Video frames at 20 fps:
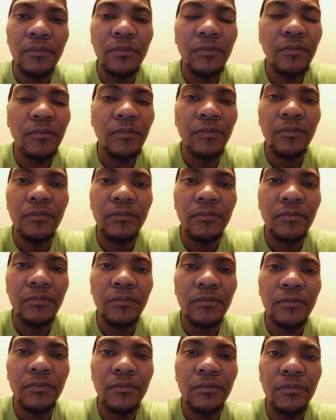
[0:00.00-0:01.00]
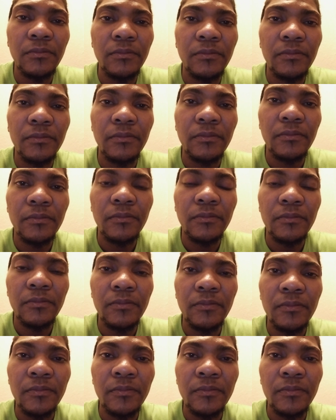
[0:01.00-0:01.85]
Nobody speaks.